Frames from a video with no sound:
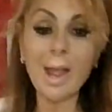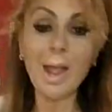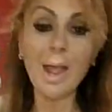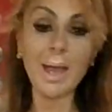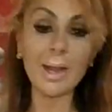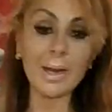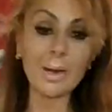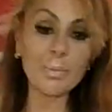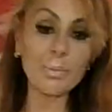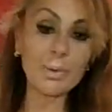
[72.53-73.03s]

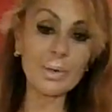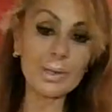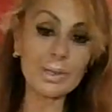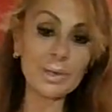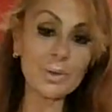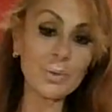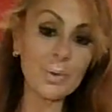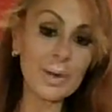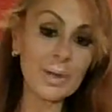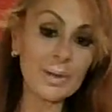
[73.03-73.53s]
And I'm wearing
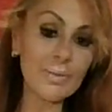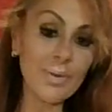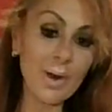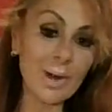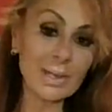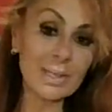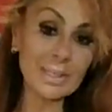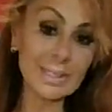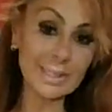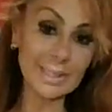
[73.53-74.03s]
Queen of
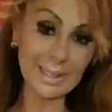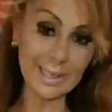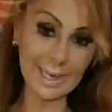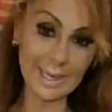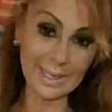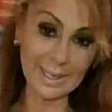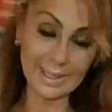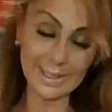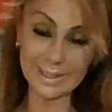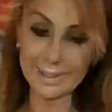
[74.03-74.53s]
Hearts
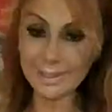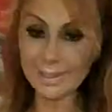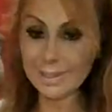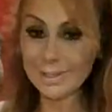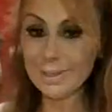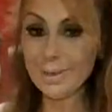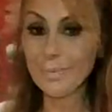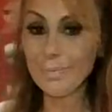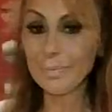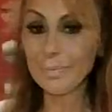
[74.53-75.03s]
leggings.